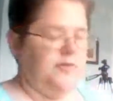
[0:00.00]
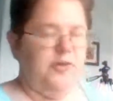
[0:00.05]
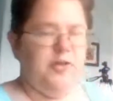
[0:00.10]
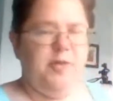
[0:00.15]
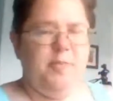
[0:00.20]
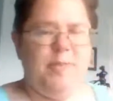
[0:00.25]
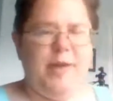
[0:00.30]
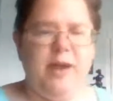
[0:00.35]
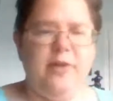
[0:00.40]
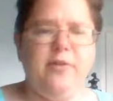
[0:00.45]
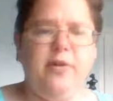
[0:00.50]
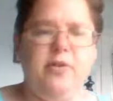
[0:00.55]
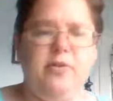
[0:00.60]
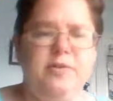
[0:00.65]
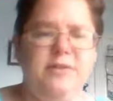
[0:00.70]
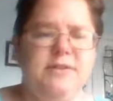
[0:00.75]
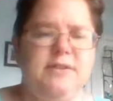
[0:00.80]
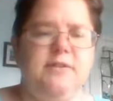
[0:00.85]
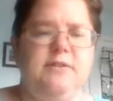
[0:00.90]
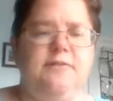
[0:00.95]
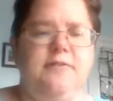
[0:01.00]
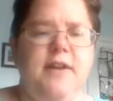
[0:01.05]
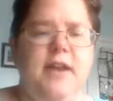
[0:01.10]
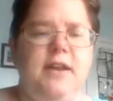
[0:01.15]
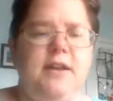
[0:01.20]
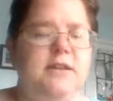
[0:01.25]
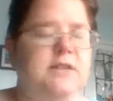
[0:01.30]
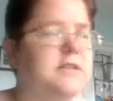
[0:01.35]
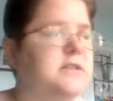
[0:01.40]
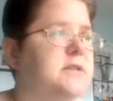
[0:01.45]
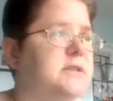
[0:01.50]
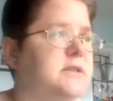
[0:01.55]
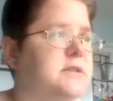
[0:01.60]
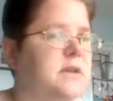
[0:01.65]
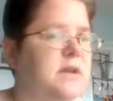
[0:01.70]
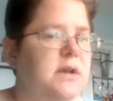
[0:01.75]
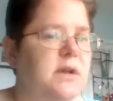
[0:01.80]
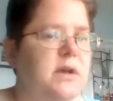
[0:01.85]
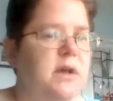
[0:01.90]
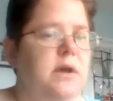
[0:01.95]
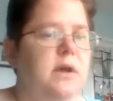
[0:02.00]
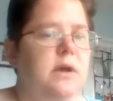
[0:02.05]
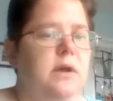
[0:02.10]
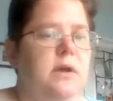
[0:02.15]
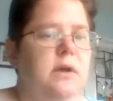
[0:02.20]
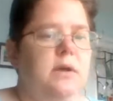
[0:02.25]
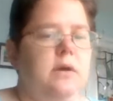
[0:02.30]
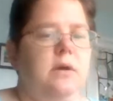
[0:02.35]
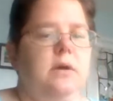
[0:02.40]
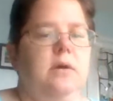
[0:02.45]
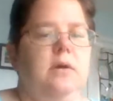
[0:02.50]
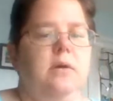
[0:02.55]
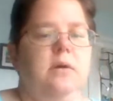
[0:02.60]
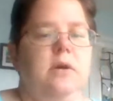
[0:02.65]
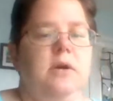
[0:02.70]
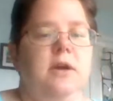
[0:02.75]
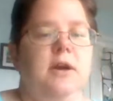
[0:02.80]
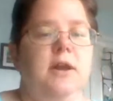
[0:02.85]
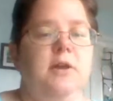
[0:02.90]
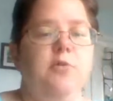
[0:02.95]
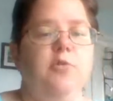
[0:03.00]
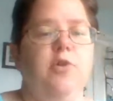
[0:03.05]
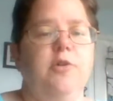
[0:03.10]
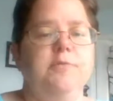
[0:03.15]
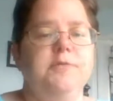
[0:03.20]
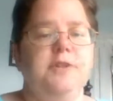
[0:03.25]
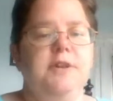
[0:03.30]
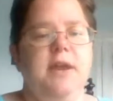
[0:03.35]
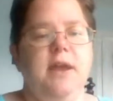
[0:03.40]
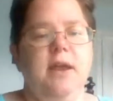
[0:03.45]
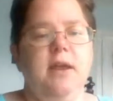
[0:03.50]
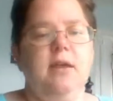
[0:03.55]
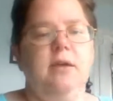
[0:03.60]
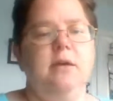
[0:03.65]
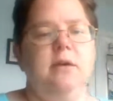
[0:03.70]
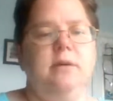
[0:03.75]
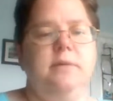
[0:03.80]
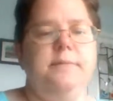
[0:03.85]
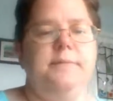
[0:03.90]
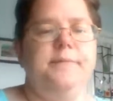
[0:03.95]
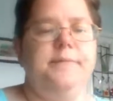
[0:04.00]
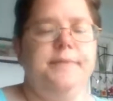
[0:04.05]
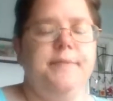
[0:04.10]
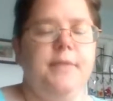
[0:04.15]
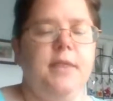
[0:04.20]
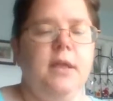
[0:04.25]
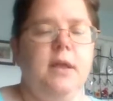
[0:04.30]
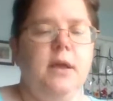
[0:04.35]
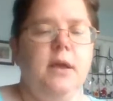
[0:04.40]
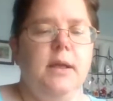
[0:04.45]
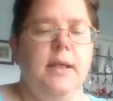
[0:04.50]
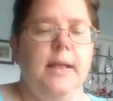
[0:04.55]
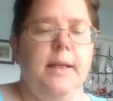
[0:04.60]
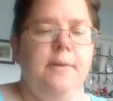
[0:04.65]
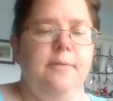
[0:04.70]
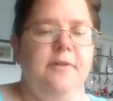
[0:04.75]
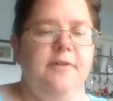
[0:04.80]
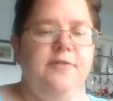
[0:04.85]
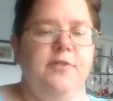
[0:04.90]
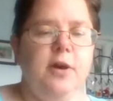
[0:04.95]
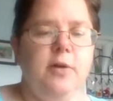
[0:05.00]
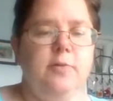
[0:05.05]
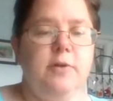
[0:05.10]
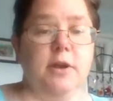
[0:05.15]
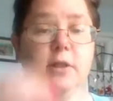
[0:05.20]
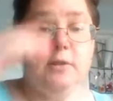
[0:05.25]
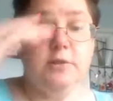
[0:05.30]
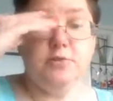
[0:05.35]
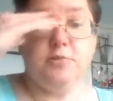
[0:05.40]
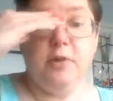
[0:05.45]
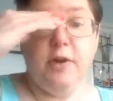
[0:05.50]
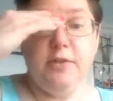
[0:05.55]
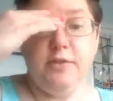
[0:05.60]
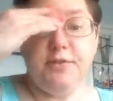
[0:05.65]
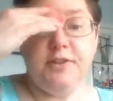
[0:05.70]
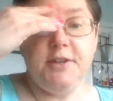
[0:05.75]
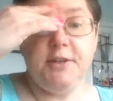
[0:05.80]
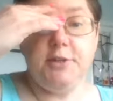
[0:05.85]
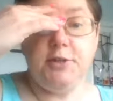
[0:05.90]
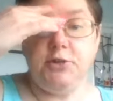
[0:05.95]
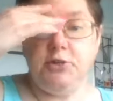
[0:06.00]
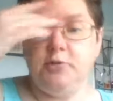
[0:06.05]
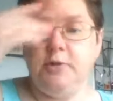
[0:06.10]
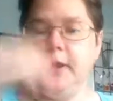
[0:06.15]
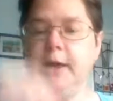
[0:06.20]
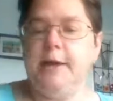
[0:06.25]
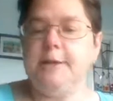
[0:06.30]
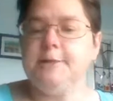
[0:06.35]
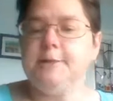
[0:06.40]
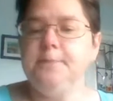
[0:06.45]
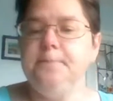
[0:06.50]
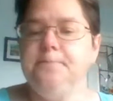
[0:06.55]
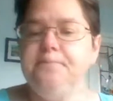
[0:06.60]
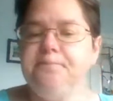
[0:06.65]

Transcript: for the background noise of the fan. It's kind of warm today. We've got one of those weather station doodads